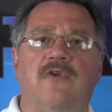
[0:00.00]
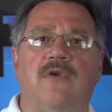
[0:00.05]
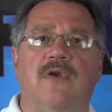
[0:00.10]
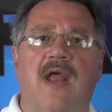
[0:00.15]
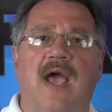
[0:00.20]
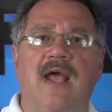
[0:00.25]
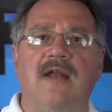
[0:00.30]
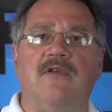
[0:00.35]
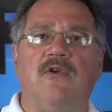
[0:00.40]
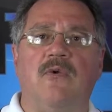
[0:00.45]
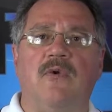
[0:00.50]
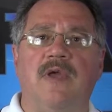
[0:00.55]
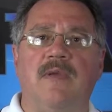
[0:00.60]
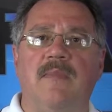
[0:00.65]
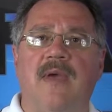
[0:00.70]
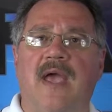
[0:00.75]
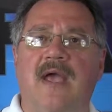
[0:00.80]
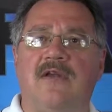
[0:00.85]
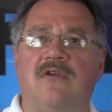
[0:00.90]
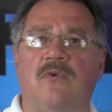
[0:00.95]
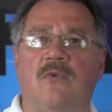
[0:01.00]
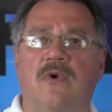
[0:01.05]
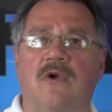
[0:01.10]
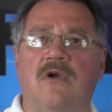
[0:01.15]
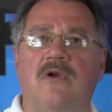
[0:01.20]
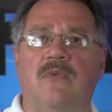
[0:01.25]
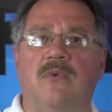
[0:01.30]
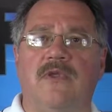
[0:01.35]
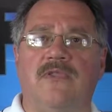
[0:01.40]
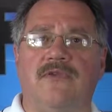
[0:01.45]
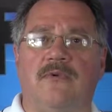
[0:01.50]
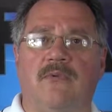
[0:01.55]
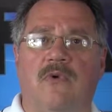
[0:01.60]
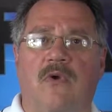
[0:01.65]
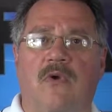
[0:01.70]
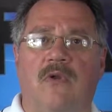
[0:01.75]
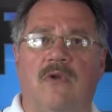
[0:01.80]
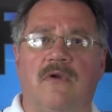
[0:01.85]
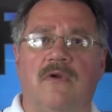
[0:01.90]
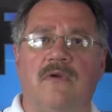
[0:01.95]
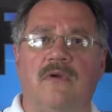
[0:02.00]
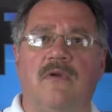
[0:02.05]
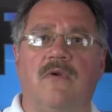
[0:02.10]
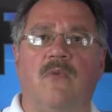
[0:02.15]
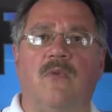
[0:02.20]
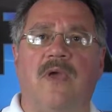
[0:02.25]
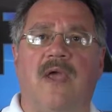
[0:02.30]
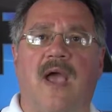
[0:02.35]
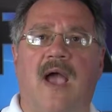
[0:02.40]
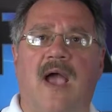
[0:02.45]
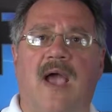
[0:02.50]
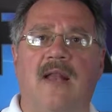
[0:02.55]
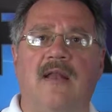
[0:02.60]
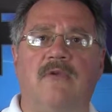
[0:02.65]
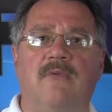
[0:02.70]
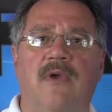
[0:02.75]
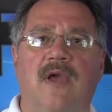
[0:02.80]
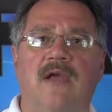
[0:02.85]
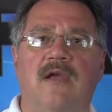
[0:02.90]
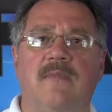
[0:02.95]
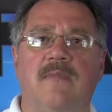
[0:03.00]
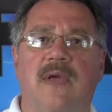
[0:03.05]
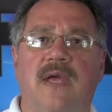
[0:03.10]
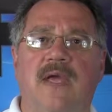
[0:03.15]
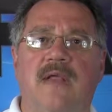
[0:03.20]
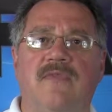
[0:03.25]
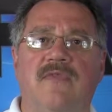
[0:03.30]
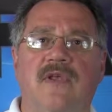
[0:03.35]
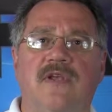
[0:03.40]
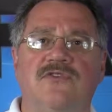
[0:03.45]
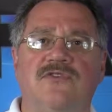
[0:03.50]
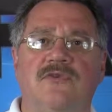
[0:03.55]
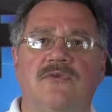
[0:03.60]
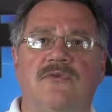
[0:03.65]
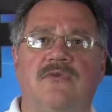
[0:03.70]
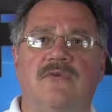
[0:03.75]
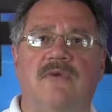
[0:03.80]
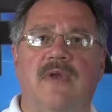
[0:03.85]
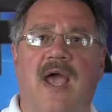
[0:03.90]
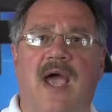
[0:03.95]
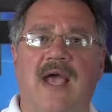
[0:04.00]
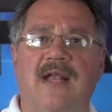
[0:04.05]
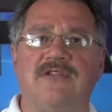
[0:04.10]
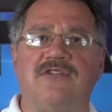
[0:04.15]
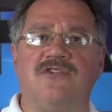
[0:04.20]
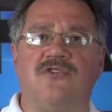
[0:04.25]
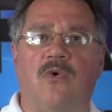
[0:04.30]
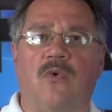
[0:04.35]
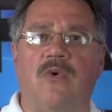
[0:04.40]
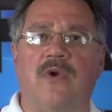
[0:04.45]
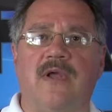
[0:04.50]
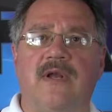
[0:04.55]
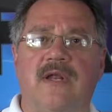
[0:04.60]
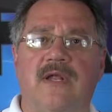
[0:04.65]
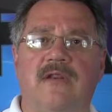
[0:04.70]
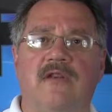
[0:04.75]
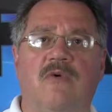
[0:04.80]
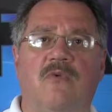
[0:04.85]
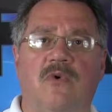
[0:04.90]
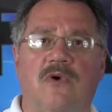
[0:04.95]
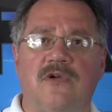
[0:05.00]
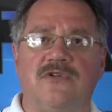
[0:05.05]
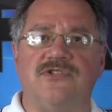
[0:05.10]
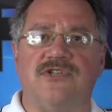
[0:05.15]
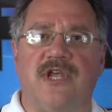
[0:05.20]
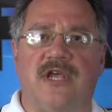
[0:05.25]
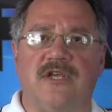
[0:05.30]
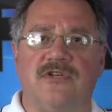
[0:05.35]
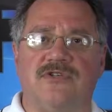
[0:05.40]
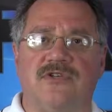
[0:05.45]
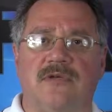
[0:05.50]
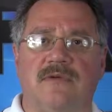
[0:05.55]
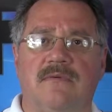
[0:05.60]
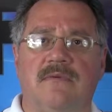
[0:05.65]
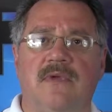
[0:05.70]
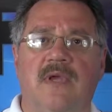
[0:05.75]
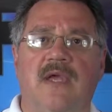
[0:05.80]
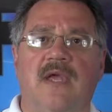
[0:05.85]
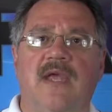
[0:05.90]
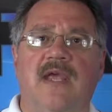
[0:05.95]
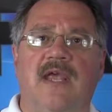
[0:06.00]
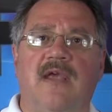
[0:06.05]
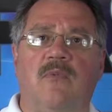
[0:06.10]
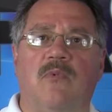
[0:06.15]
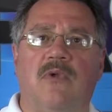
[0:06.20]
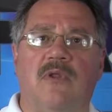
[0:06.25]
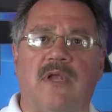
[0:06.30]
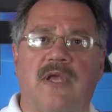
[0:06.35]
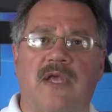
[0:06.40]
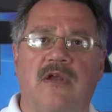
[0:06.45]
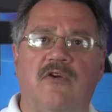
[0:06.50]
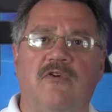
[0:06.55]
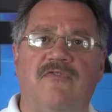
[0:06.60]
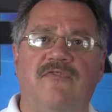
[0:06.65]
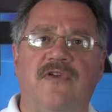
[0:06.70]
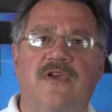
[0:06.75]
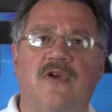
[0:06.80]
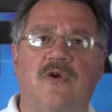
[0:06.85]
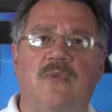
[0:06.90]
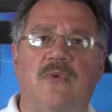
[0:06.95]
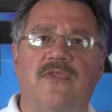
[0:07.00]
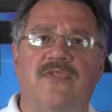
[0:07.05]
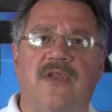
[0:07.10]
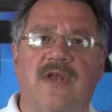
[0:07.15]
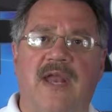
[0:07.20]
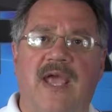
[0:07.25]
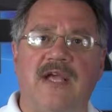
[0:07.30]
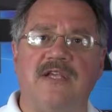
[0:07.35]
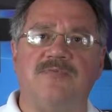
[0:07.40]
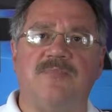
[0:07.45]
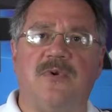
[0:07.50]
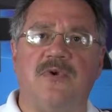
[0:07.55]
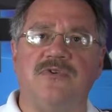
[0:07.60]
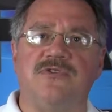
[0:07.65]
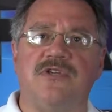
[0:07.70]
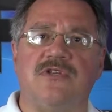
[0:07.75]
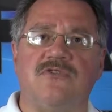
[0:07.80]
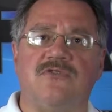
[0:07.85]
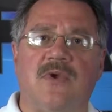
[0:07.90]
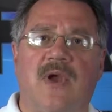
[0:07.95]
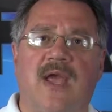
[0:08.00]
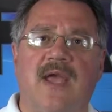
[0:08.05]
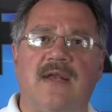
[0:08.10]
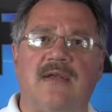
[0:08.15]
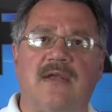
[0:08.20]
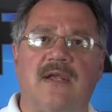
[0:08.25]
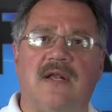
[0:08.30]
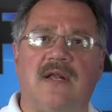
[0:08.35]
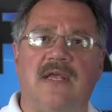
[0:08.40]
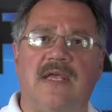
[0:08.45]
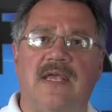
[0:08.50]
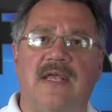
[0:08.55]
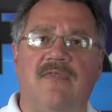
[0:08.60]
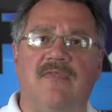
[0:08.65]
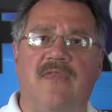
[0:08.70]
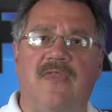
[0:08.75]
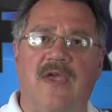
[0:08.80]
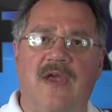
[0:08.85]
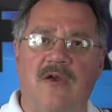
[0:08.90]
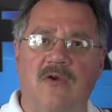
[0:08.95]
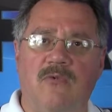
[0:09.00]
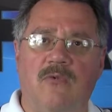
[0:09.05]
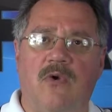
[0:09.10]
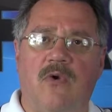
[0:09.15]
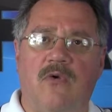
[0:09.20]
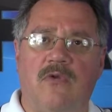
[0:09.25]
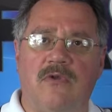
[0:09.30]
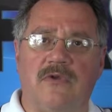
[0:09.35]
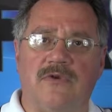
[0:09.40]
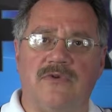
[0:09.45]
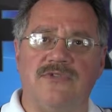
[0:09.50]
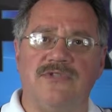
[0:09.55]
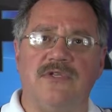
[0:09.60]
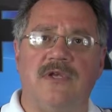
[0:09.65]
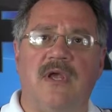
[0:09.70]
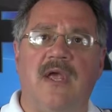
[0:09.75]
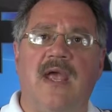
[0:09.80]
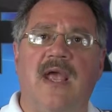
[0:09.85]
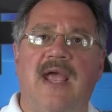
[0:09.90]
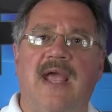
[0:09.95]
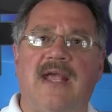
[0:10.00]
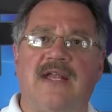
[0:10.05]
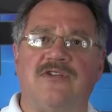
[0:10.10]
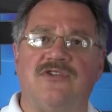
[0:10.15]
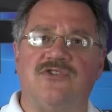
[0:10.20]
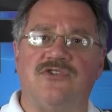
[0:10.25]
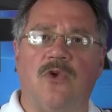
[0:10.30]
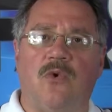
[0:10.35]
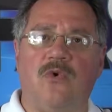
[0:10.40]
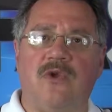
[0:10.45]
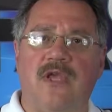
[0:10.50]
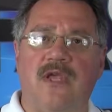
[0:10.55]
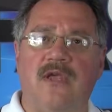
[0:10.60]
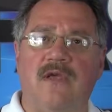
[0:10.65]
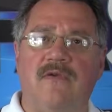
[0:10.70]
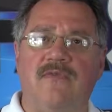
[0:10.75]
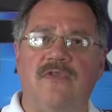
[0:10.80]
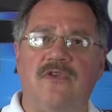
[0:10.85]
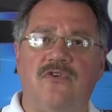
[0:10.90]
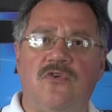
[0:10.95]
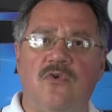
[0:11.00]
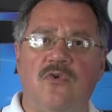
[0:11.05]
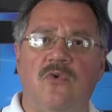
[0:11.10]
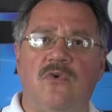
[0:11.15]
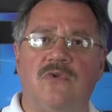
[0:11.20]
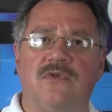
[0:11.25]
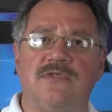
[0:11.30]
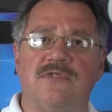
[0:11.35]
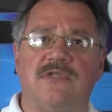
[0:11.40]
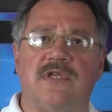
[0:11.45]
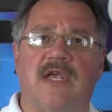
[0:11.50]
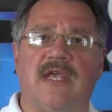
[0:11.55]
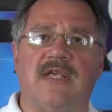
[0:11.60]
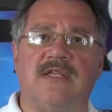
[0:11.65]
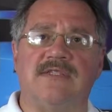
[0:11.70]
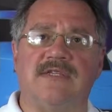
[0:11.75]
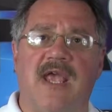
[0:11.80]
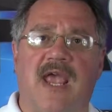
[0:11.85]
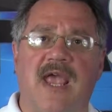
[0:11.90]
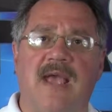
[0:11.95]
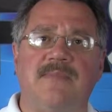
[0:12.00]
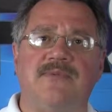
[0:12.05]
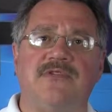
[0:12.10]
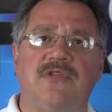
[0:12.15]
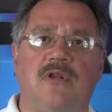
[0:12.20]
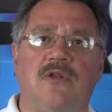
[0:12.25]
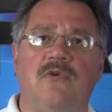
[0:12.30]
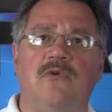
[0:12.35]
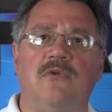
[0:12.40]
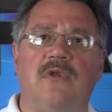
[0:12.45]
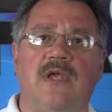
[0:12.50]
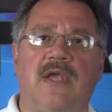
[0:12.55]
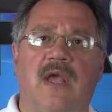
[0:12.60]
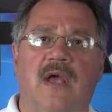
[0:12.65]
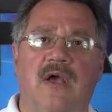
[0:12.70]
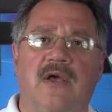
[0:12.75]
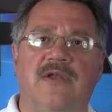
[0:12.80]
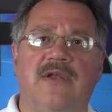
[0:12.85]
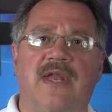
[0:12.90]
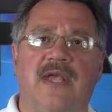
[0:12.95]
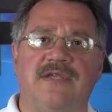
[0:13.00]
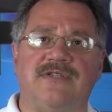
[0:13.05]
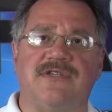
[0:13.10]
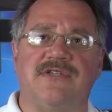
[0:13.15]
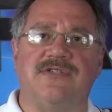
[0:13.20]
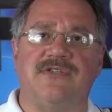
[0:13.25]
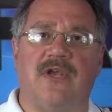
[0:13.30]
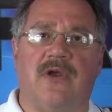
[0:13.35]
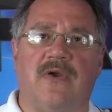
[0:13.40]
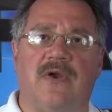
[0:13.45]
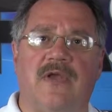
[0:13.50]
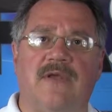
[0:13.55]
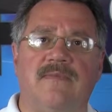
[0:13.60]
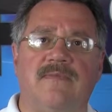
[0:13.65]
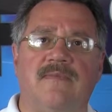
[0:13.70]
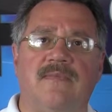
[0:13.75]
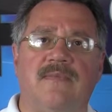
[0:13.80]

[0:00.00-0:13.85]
you're not going back to work with the roller, we highly recommend that you do not store it in the workstation. It will interfere with the next person trying to clean their rollers, and soaking of the tools is absolutely unnecessary.